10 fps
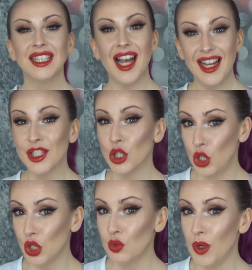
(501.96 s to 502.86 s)
That is a
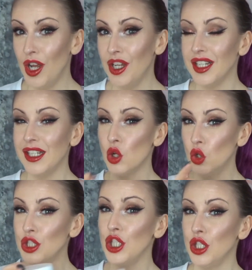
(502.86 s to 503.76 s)
good word. It's
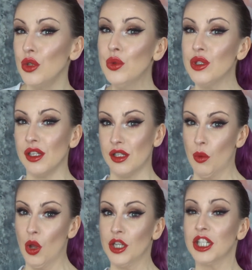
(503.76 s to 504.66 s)
underused is the
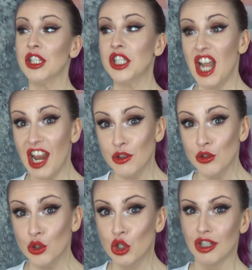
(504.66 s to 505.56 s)
word
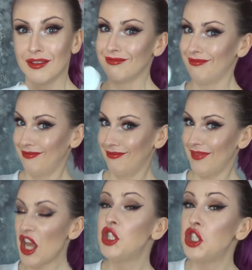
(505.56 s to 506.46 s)
tinge.
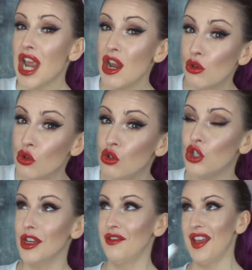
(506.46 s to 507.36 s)
A
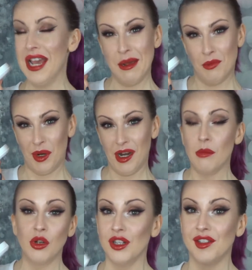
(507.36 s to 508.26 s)
tinge of apricot.
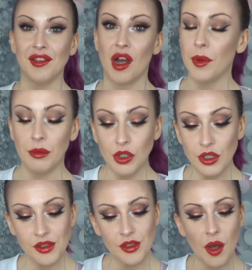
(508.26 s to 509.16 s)
I'm gonna stop,
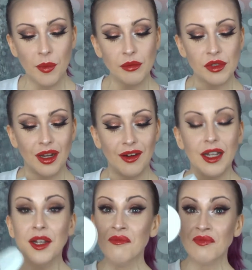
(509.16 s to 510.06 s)
I'm sorry.
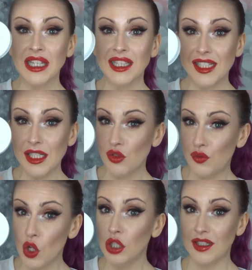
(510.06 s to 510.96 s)
This is
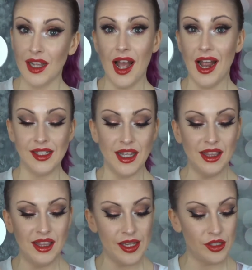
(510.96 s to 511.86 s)
full size
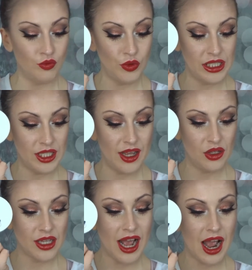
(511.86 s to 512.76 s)
and this
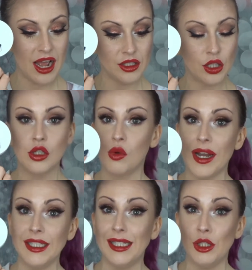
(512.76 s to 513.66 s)
retails at
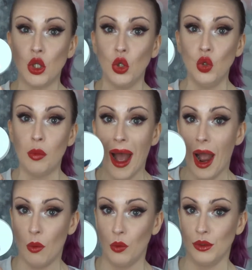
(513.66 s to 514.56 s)

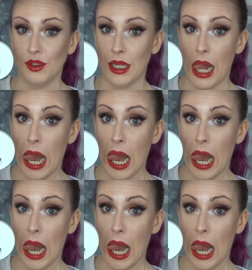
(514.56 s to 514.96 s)
£22.